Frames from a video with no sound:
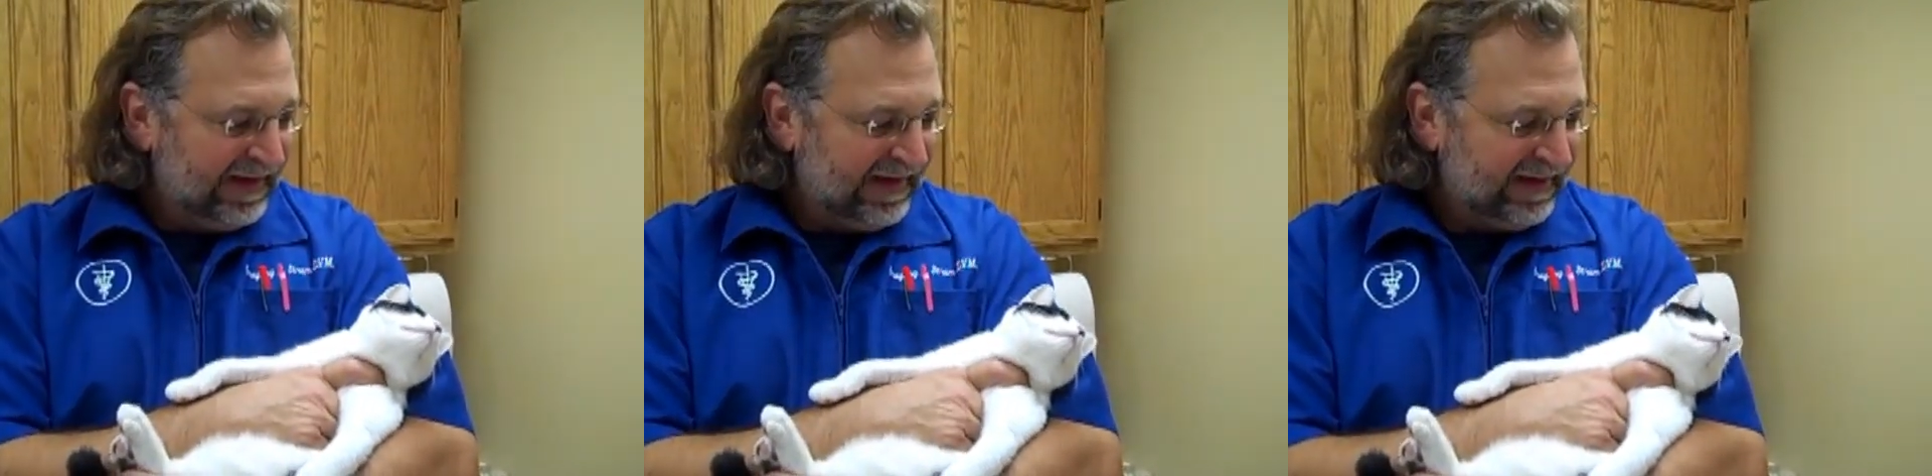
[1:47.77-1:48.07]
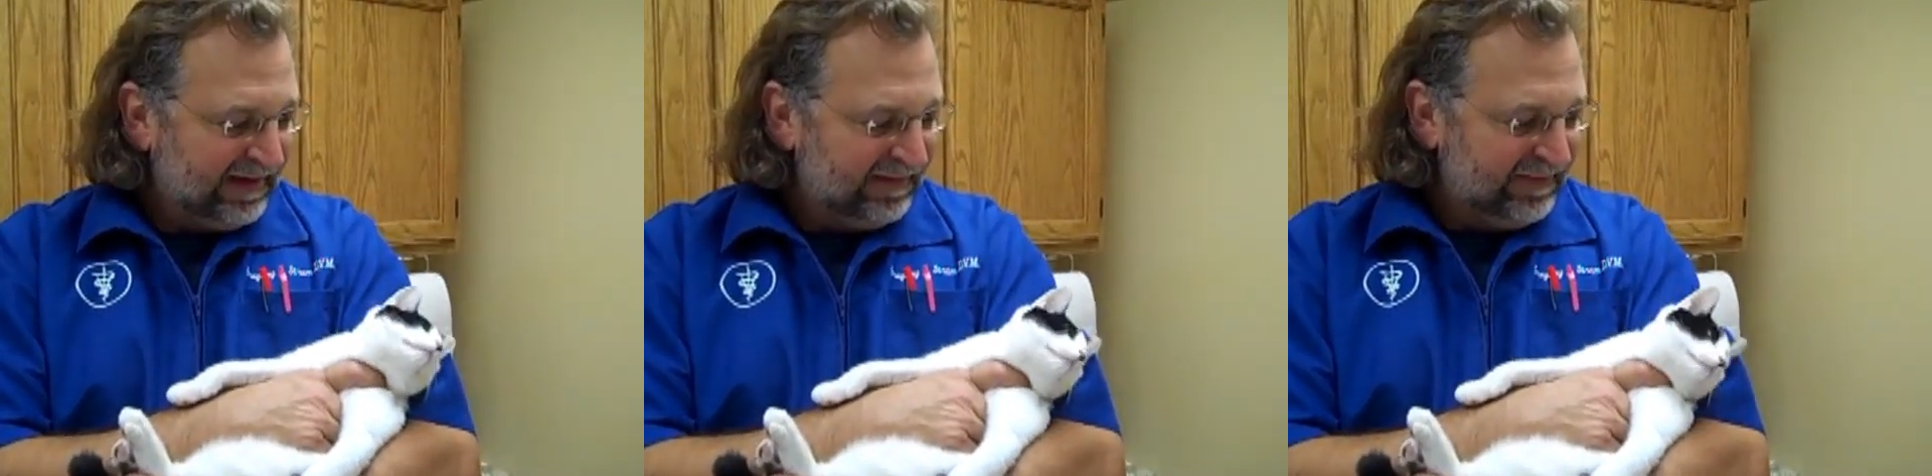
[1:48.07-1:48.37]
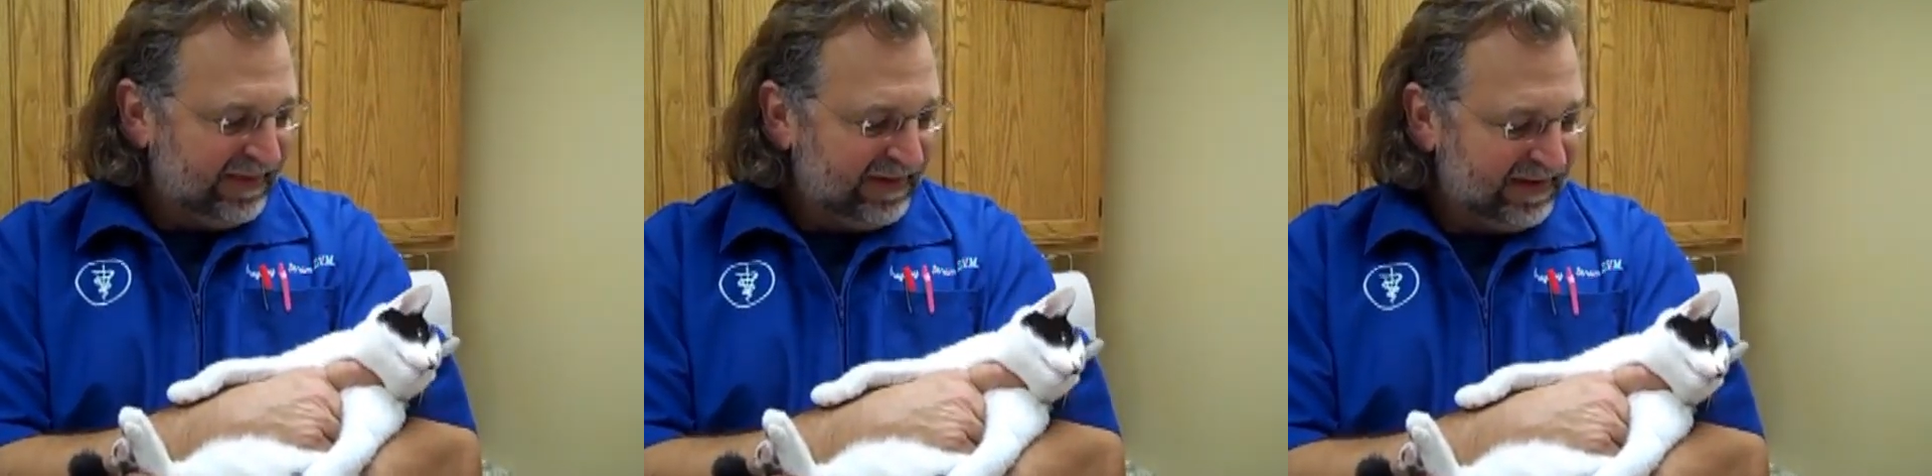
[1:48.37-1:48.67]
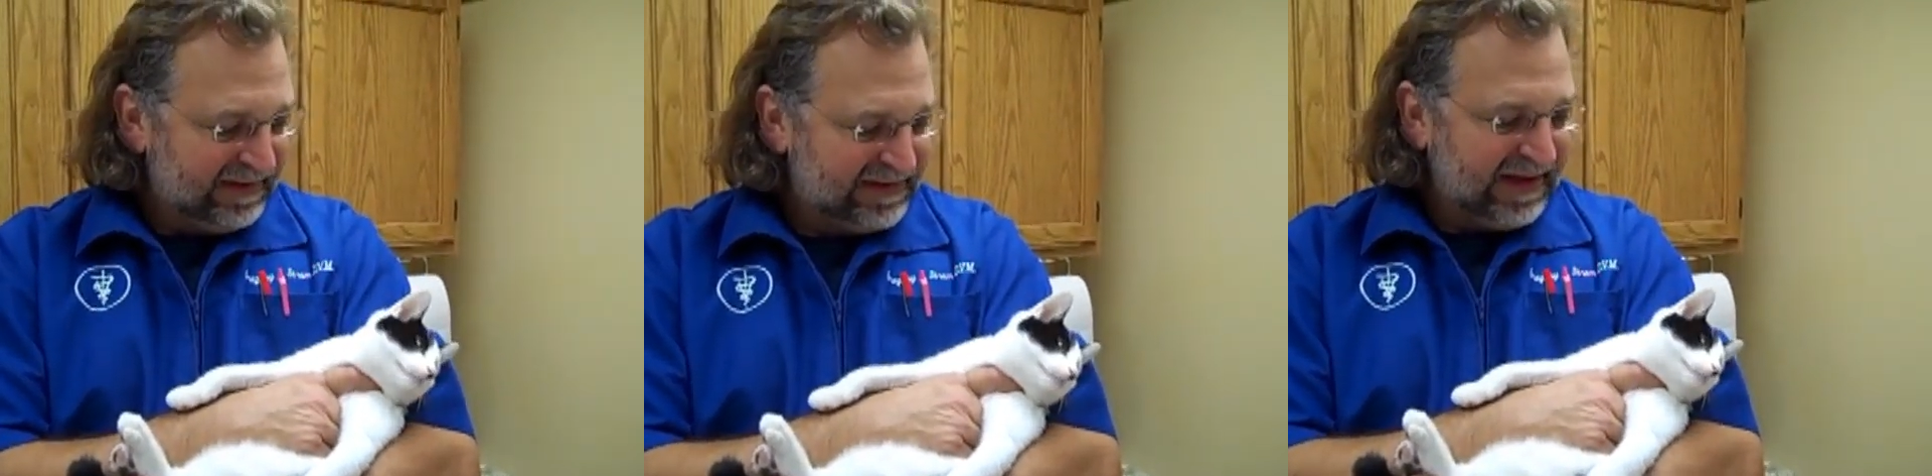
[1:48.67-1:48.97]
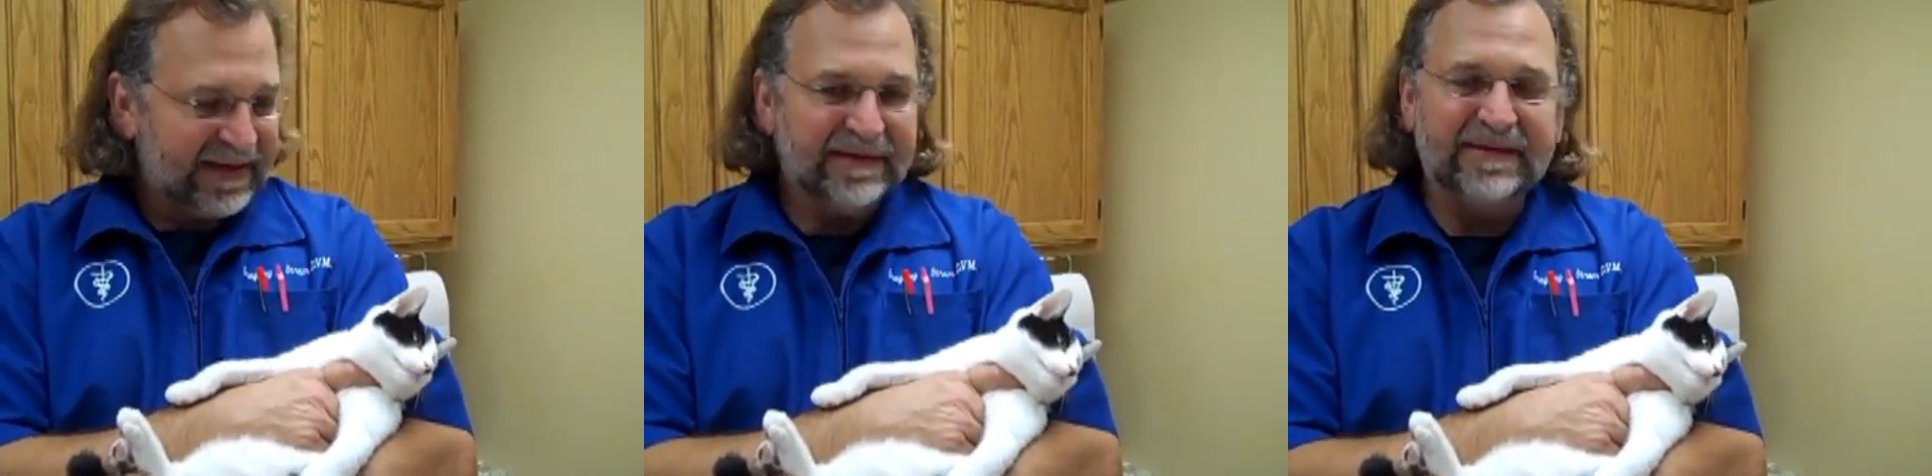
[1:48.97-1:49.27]
A
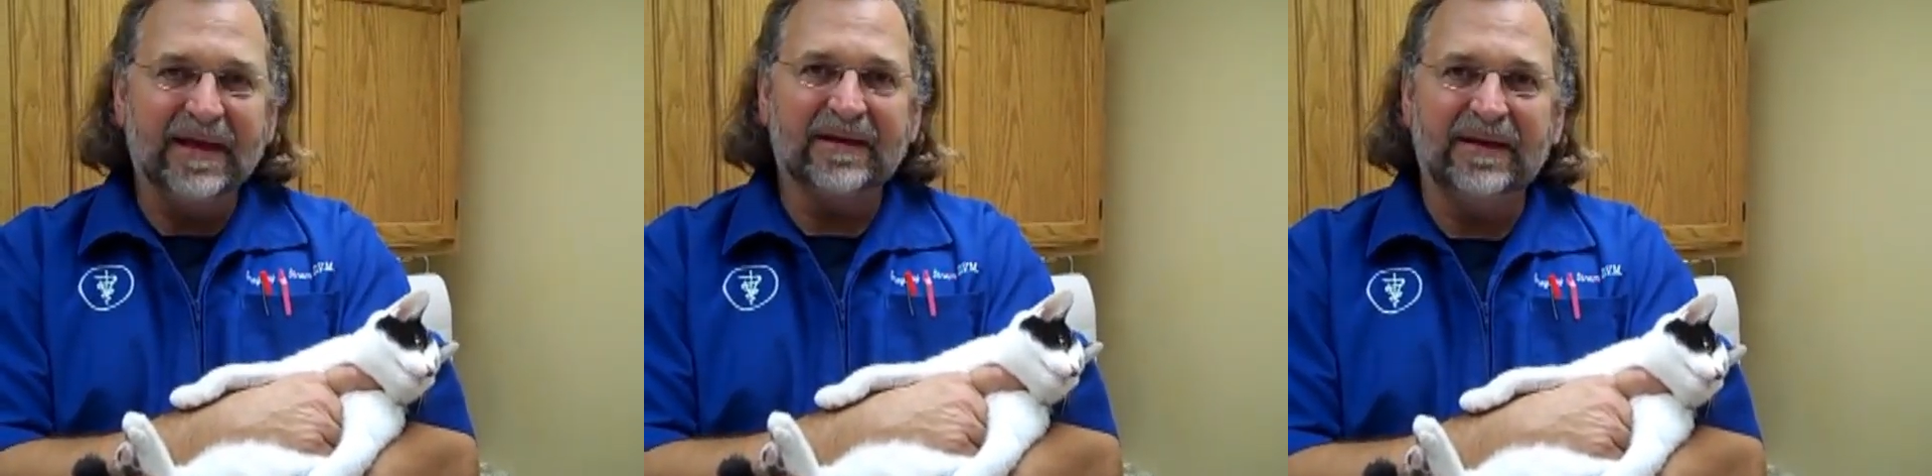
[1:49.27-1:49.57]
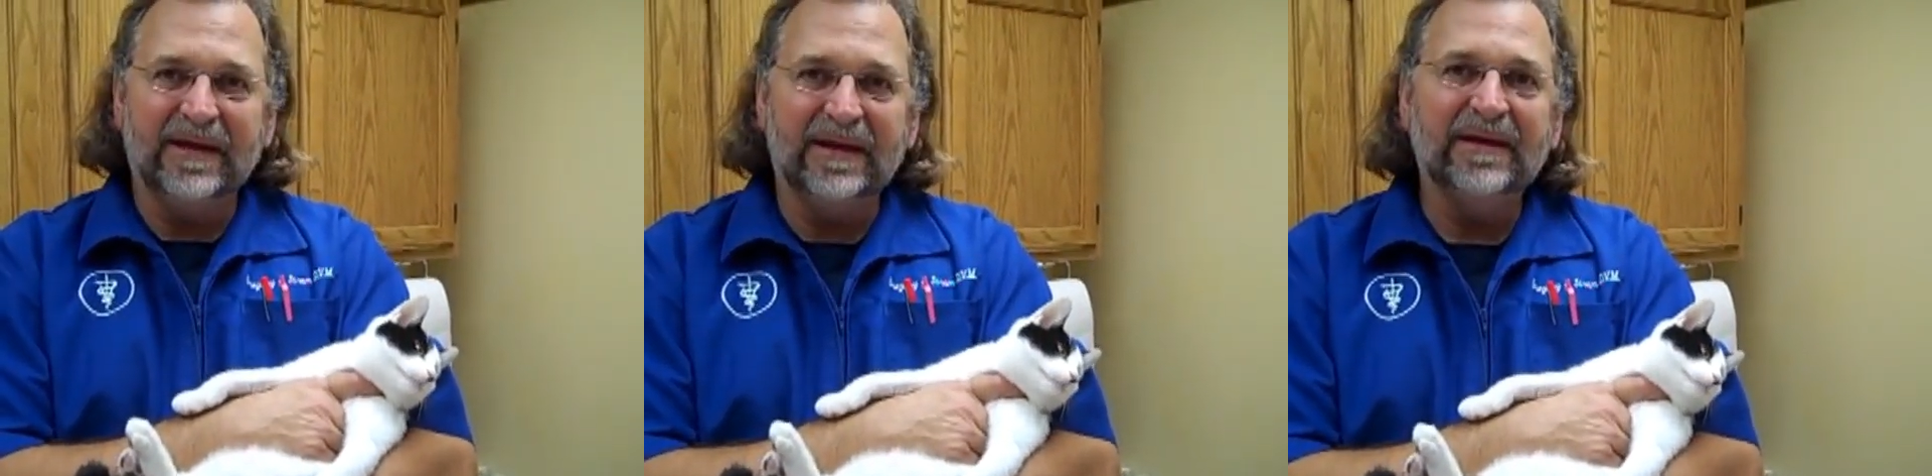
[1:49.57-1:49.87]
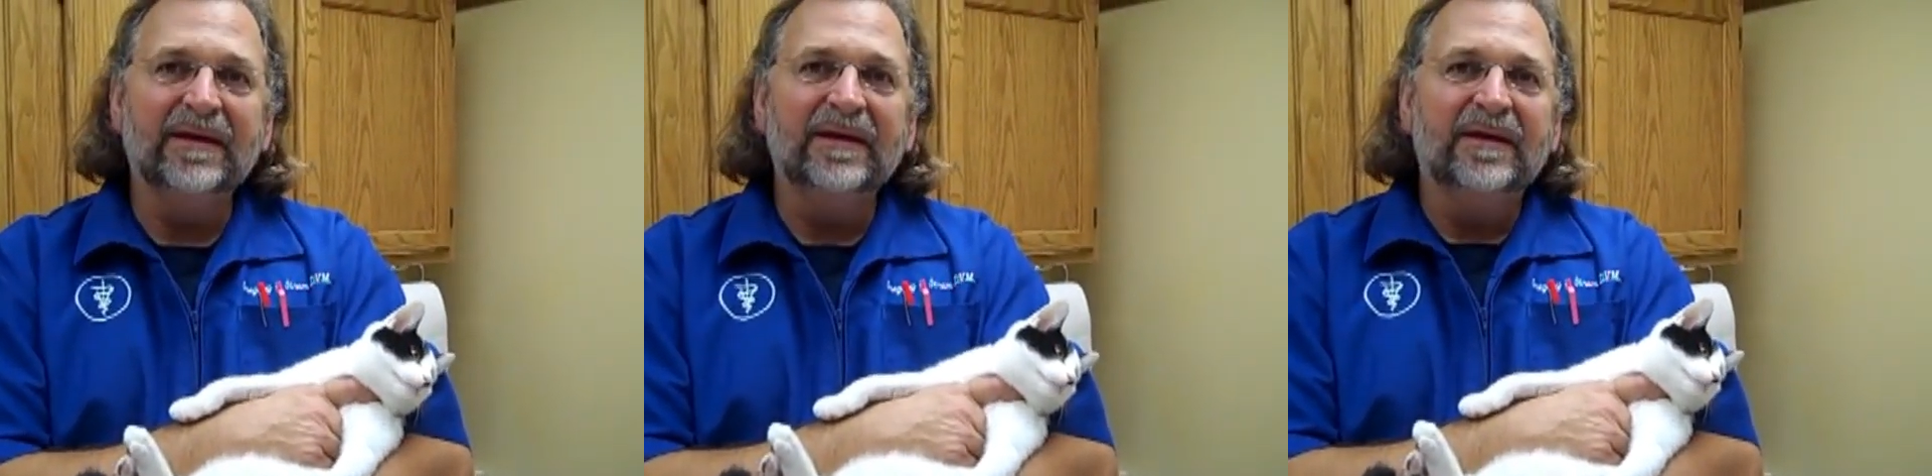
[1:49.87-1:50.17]
second technique